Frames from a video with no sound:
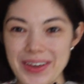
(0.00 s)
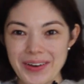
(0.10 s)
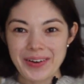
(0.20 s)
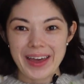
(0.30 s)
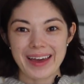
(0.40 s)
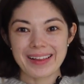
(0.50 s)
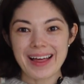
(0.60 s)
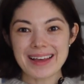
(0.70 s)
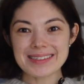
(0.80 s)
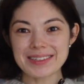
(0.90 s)
Okay, a
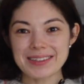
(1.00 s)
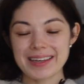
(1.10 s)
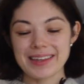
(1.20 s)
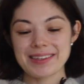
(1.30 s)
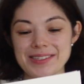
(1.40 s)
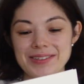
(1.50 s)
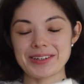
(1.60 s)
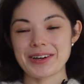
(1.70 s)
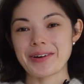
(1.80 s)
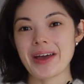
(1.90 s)
last little thing in the
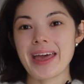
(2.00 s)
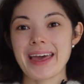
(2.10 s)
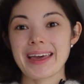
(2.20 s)
studio